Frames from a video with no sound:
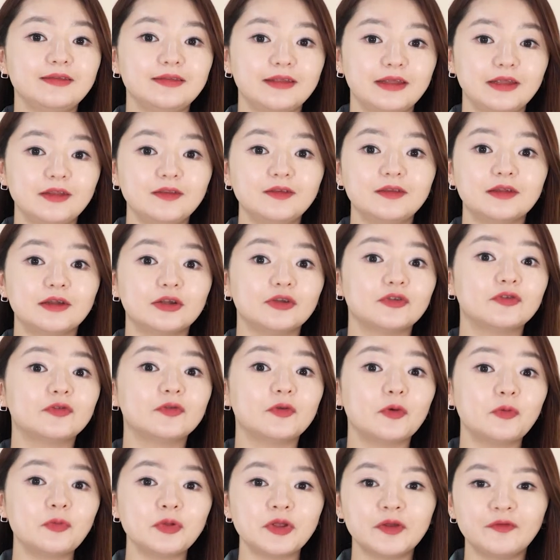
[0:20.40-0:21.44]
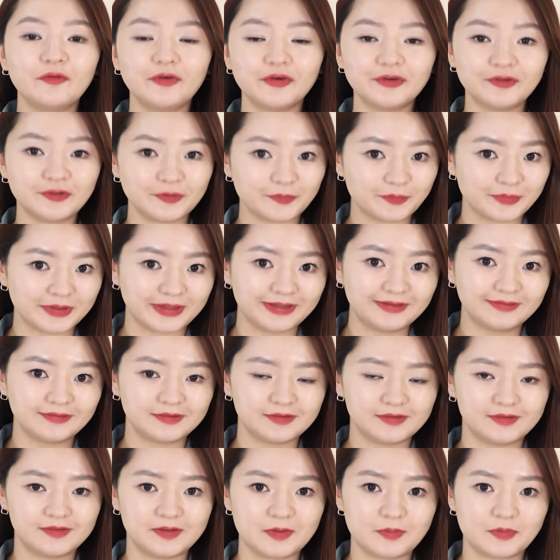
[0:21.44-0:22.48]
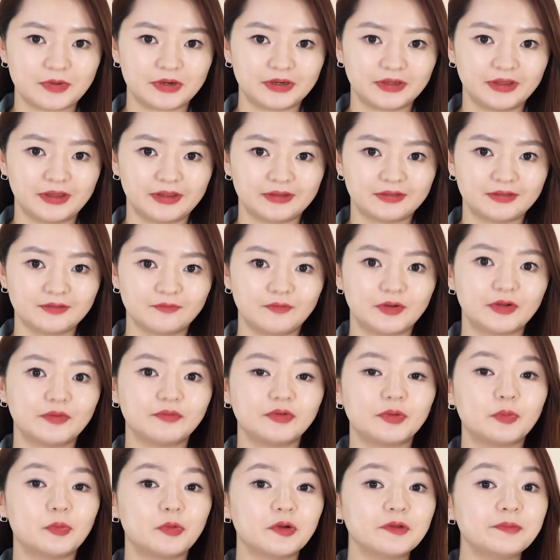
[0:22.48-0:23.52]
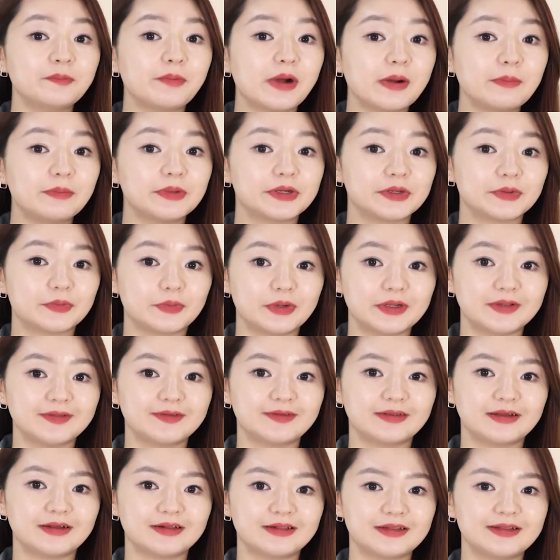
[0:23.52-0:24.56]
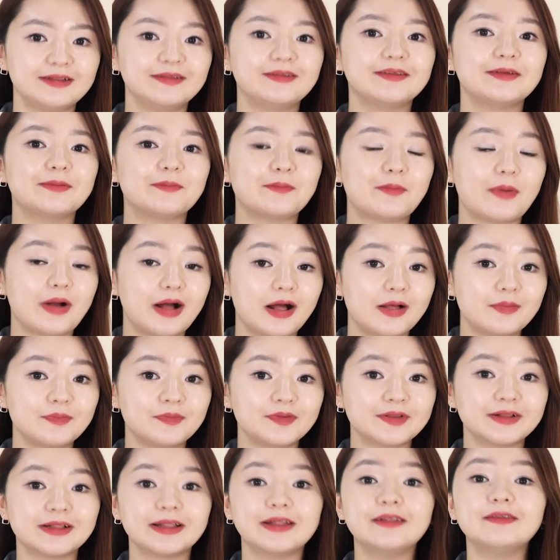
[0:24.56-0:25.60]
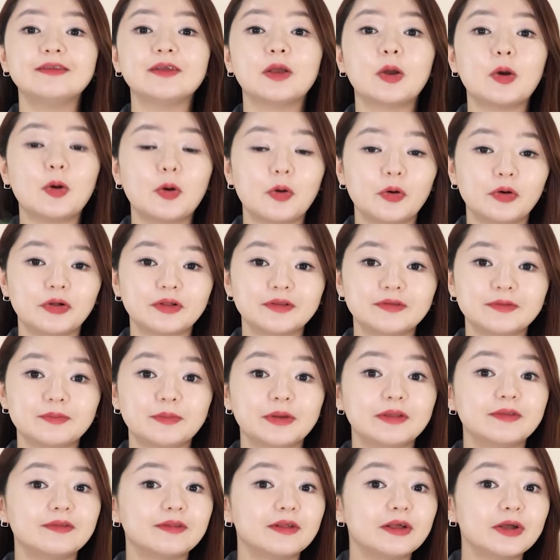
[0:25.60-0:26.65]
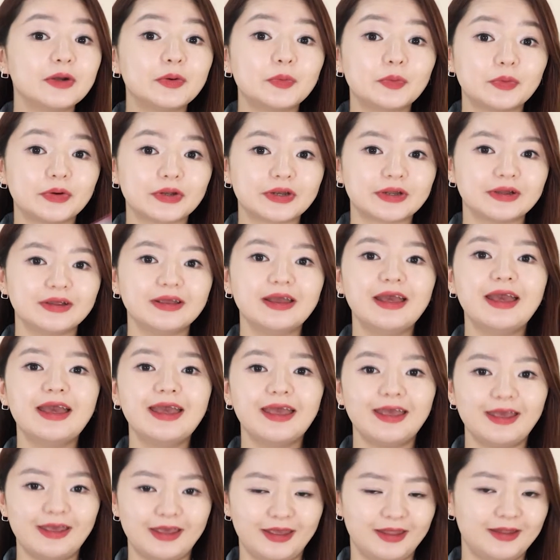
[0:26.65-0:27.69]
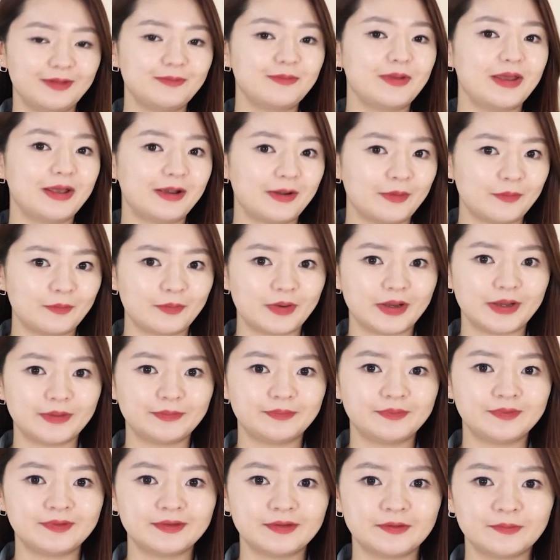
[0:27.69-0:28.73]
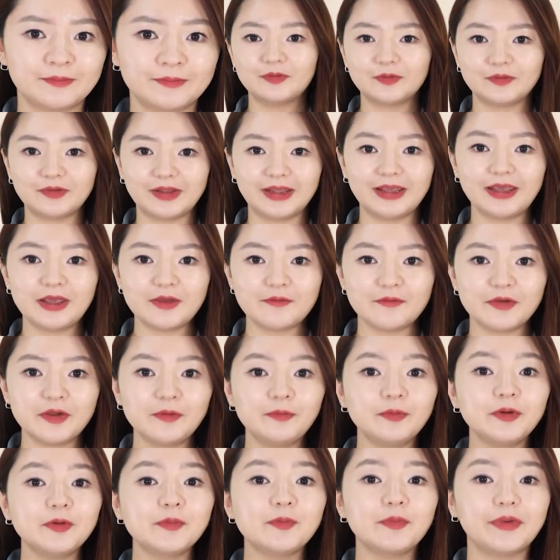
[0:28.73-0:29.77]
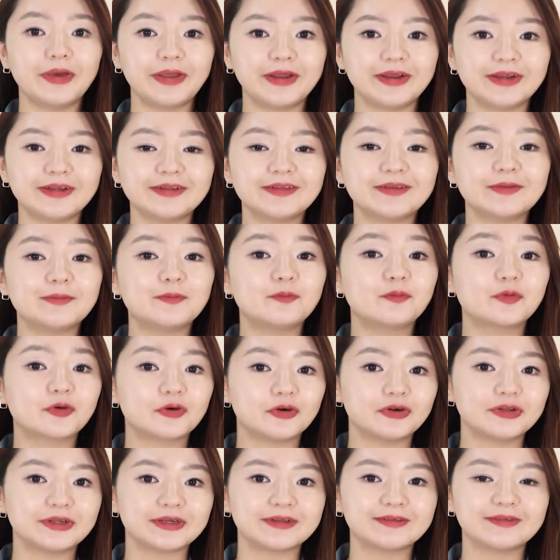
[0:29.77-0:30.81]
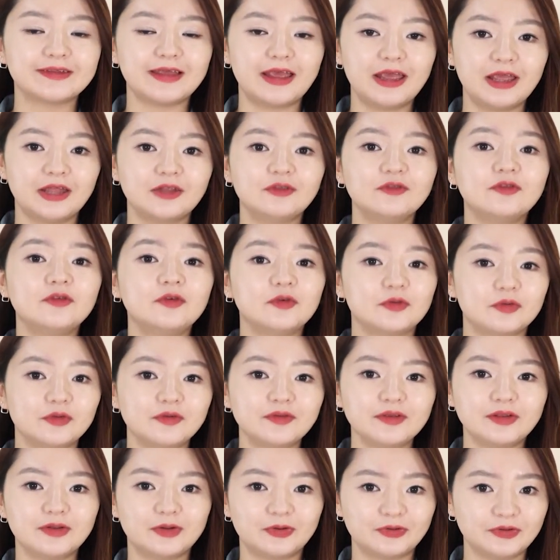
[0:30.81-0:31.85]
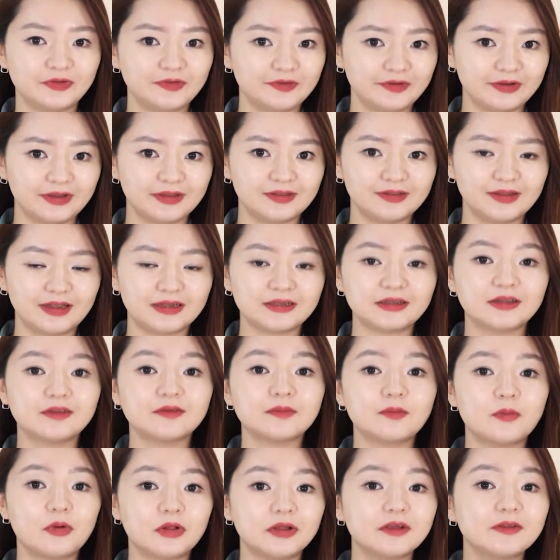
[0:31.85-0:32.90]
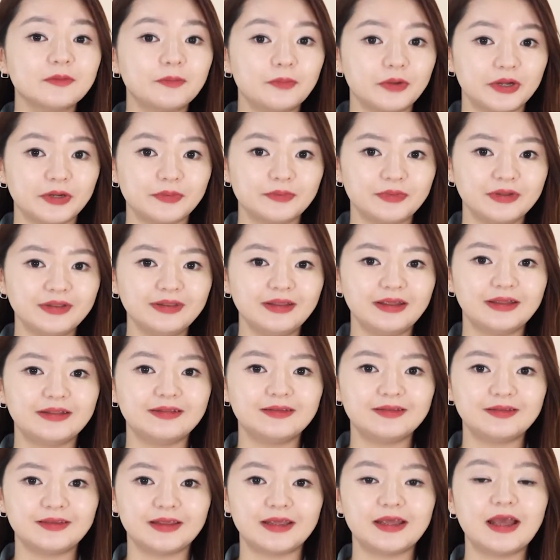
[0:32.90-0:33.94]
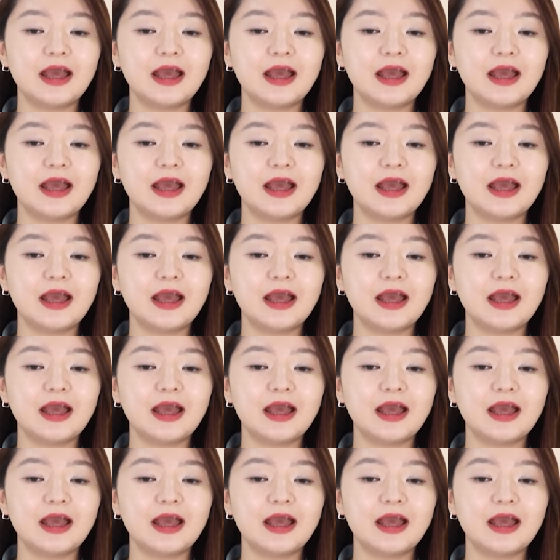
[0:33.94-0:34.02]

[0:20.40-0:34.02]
days there are so many first step cleansers in the market. One of the most popular ones are cleansing balms, cleansing oils, micellar water and makeup wipes. Today, we prepared some products and tools in order to conduct a small experiment and see